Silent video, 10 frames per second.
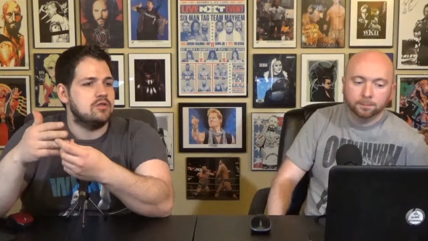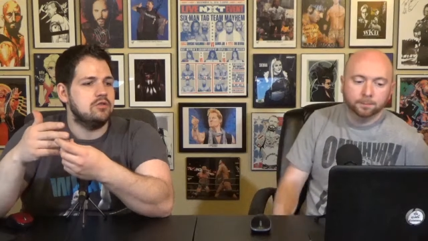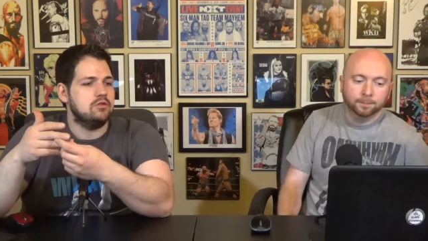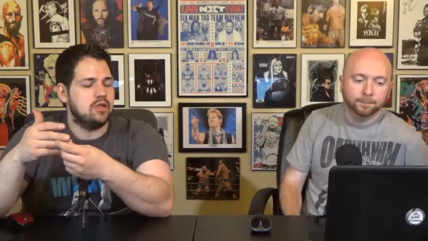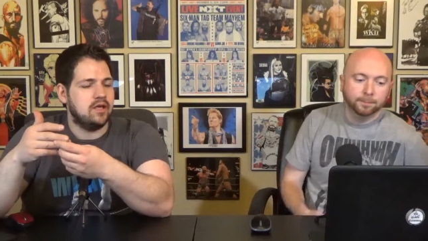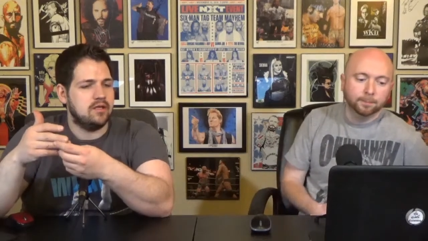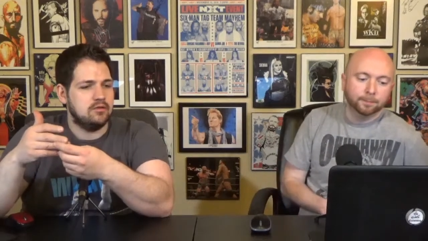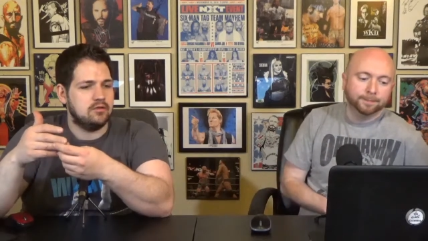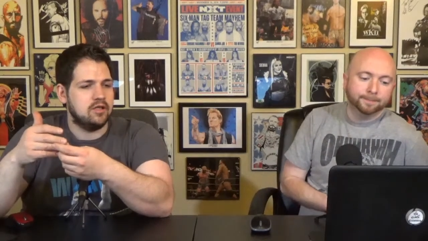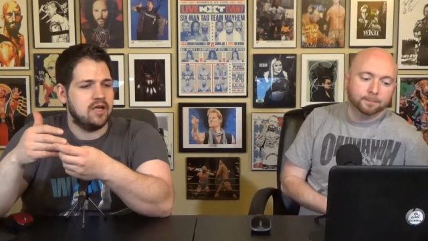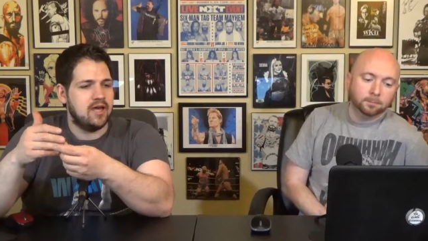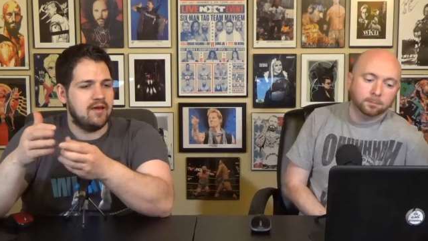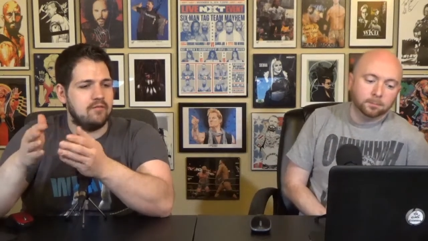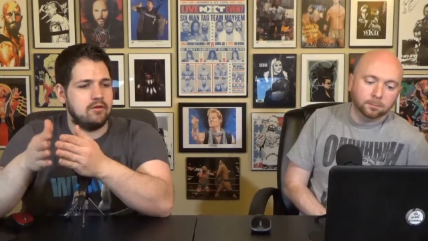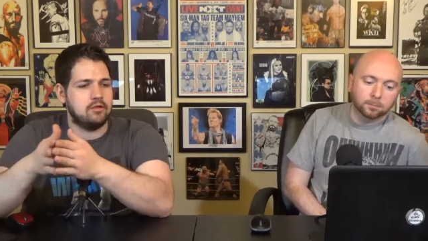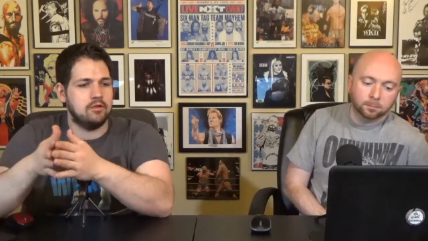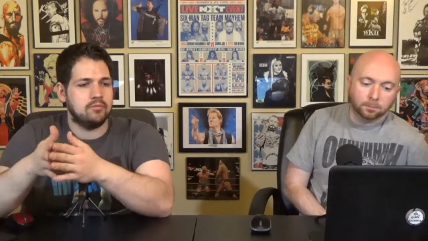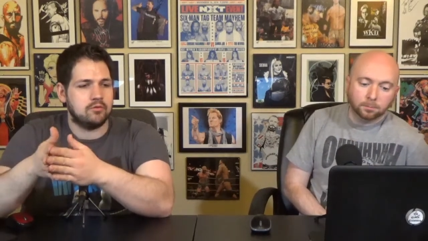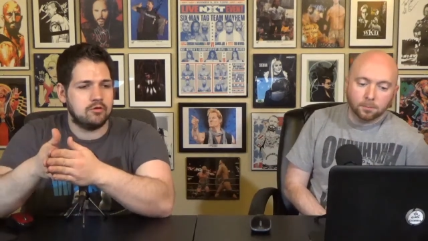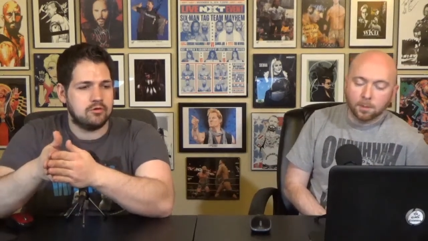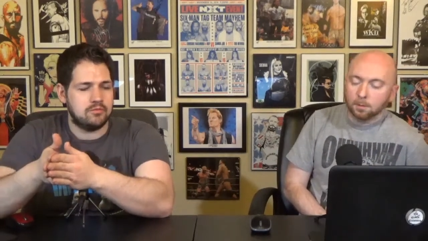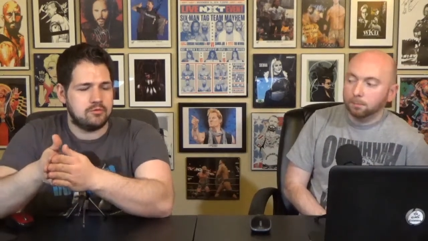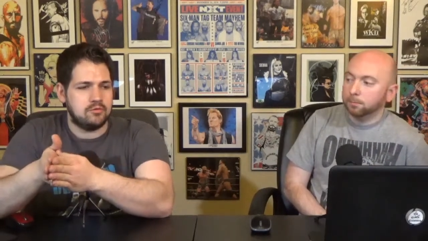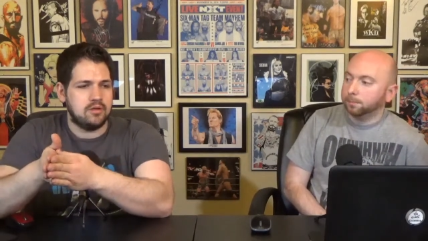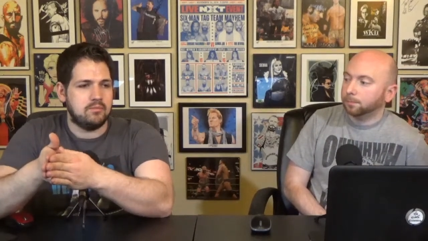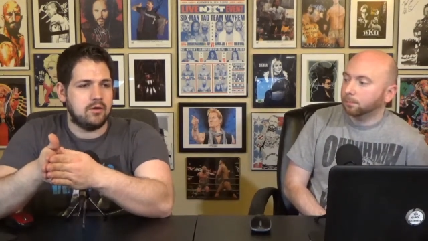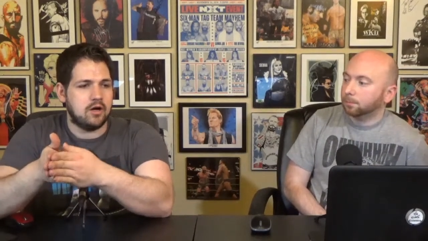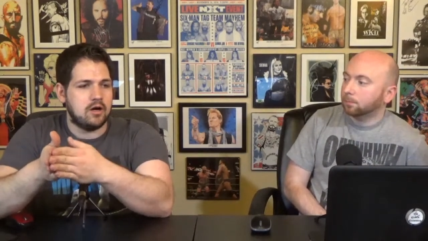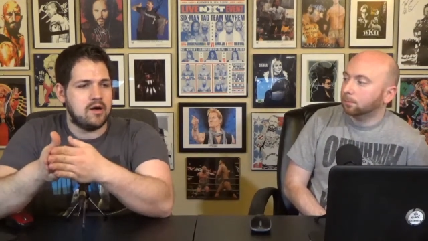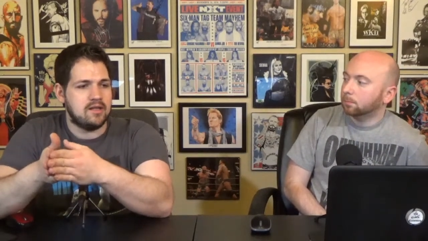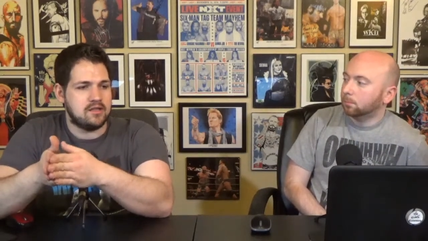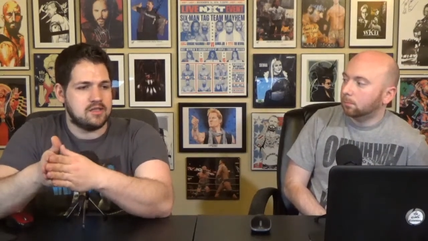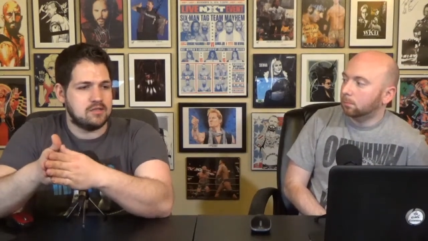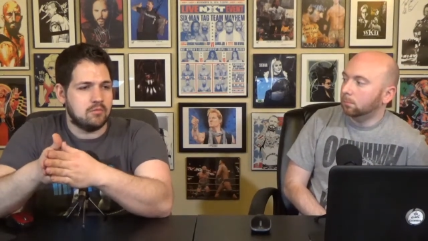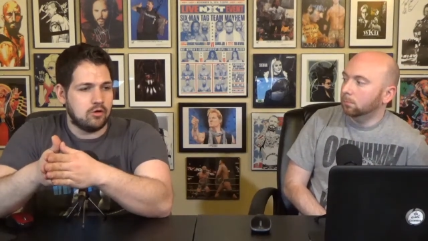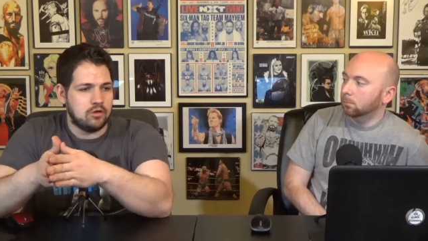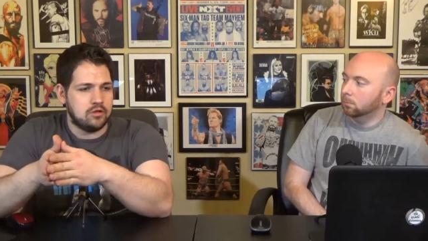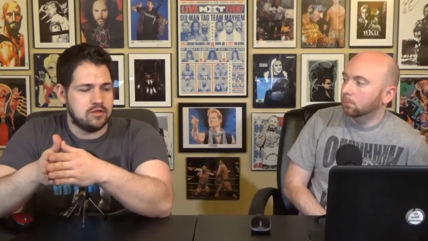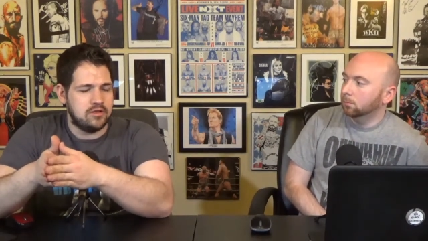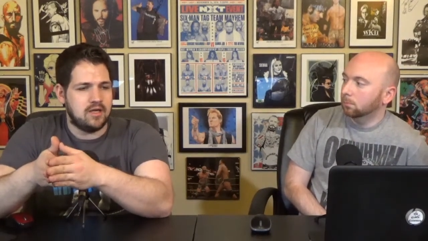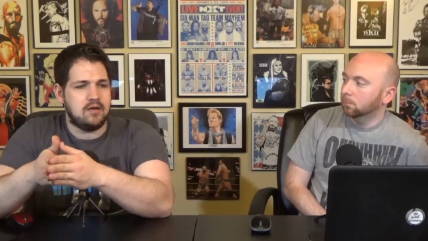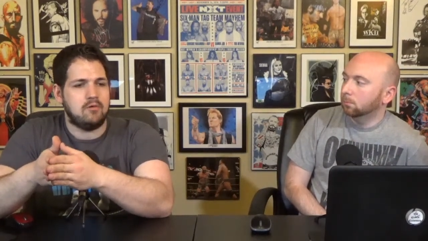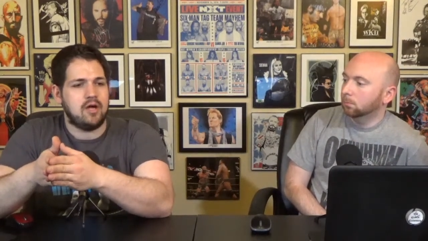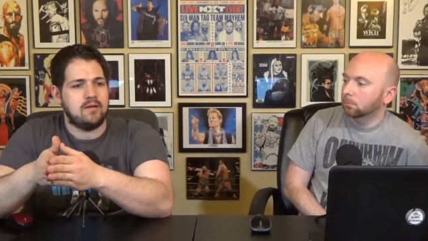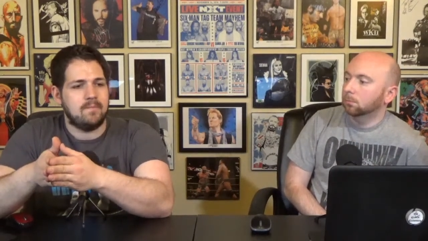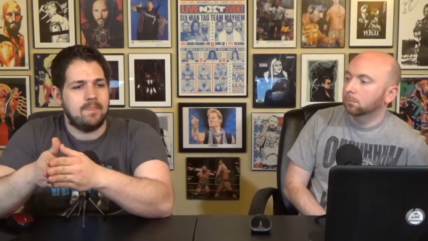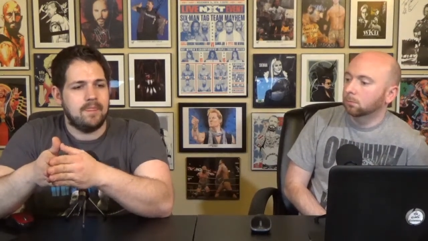Speaker 1: So you can you're gonna have a good program between the Bar and the smaller DIY.